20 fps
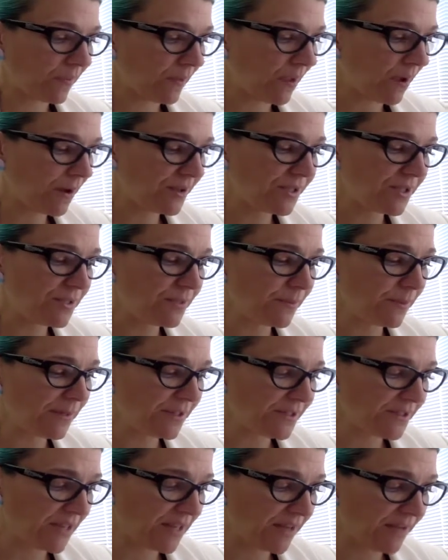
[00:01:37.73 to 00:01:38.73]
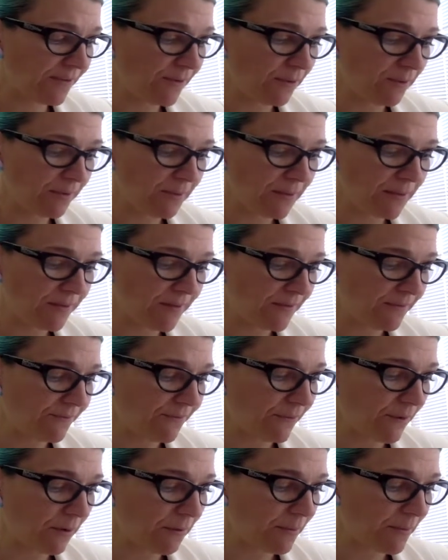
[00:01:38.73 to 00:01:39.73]
I just wanted to give you a bit of
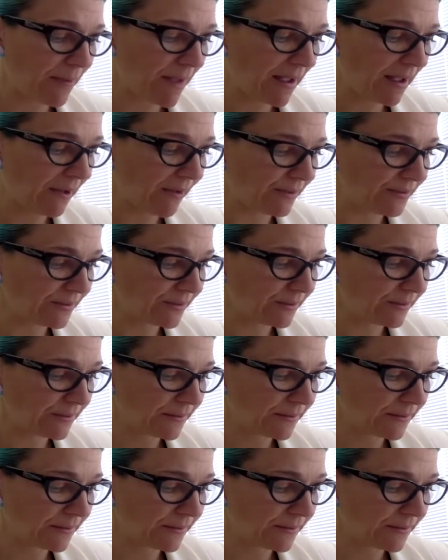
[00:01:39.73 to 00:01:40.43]
info about